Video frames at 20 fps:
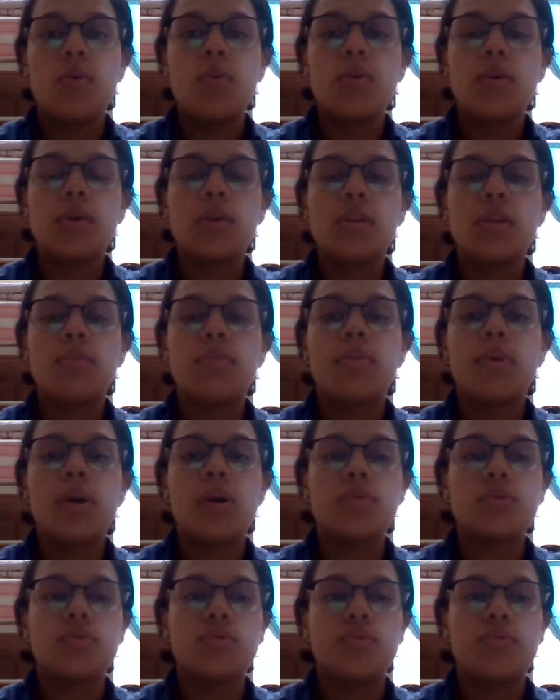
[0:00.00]
quickly
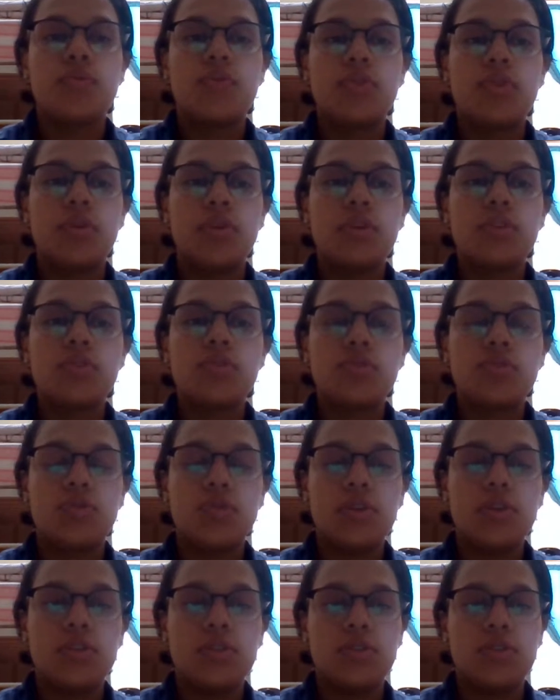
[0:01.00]
browse for
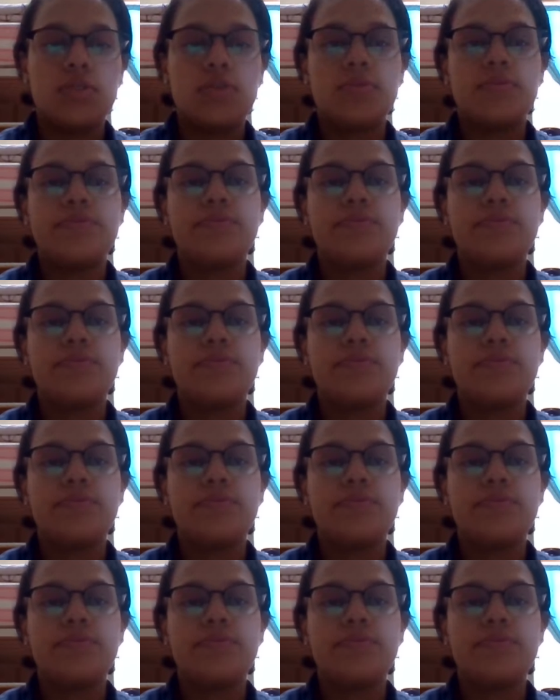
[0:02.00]
illustrations.